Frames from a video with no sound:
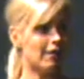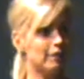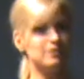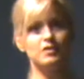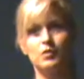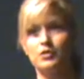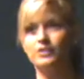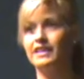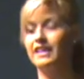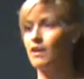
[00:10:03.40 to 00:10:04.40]
comes the
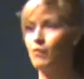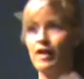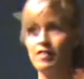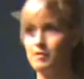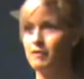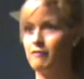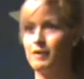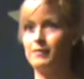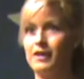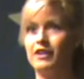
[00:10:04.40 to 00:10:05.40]
orderly, and I'm right in the middle of
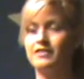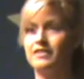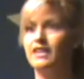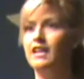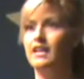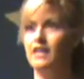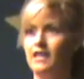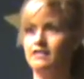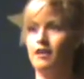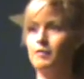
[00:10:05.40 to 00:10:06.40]
my prayers, and
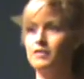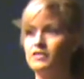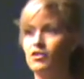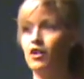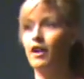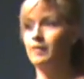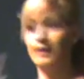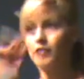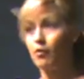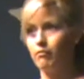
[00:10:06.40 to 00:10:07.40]
he's like, Miss Stalnaker, and I'm
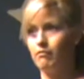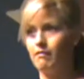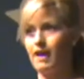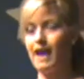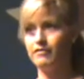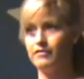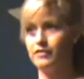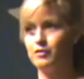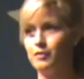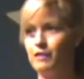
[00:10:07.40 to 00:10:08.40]
like, no, I have to
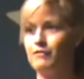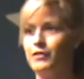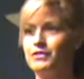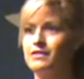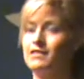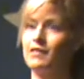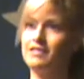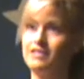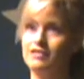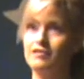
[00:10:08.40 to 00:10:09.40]
finish praying first. And so he
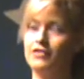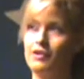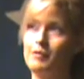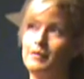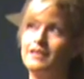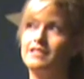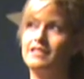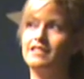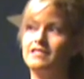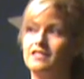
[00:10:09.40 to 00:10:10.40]
stands over for a couple minutes,
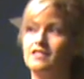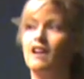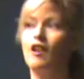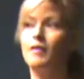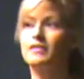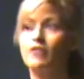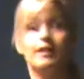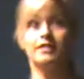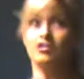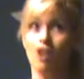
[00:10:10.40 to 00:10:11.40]
and he says, Miss Stalnaker, I
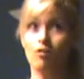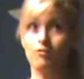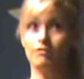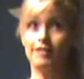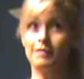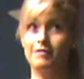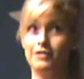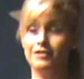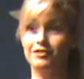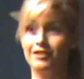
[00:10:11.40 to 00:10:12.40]
said, no, let me
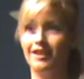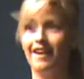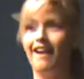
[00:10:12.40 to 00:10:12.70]
finish. And,